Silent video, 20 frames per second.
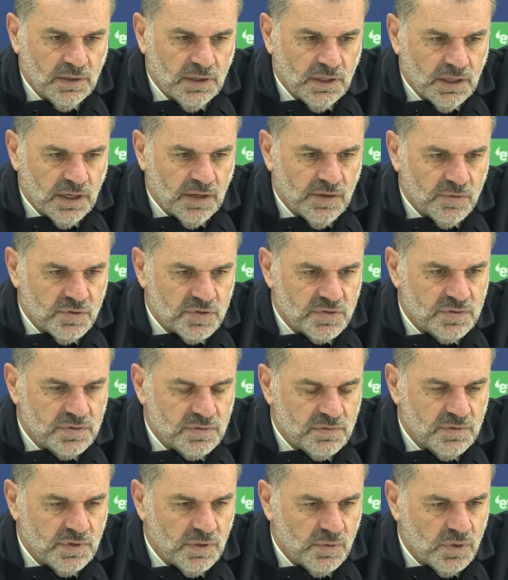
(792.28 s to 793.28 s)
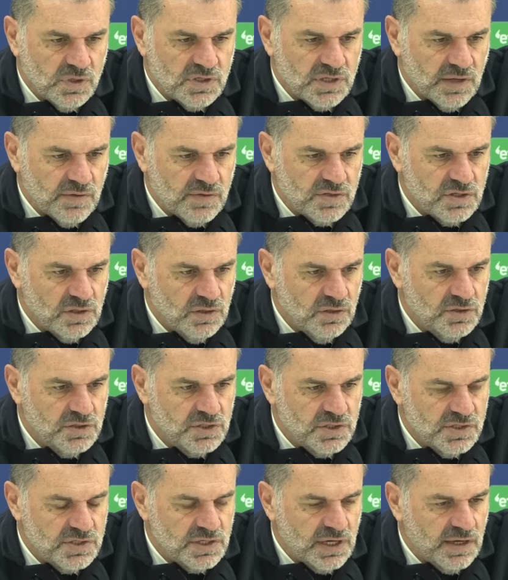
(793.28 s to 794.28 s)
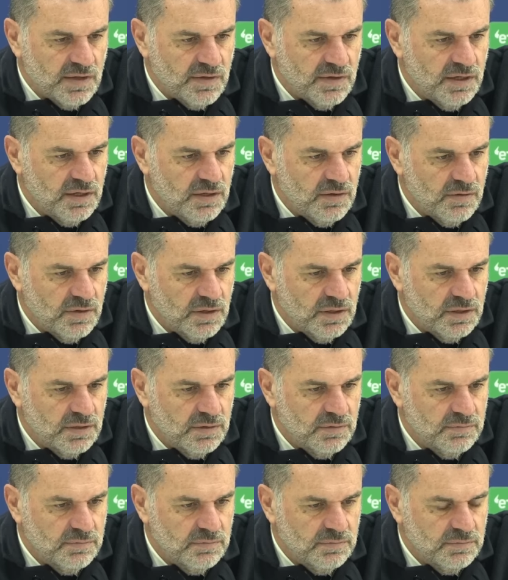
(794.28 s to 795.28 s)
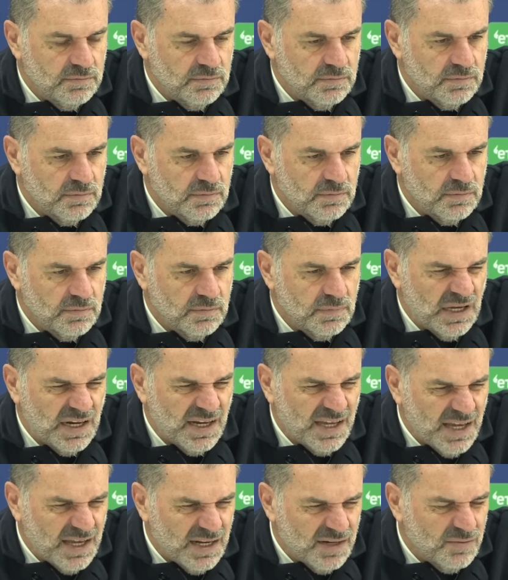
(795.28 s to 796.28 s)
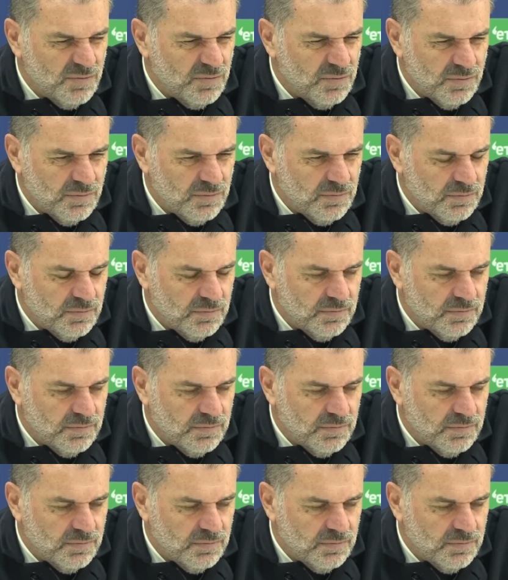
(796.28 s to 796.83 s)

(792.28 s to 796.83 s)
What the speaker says: You know, there was other solutions out there. And again,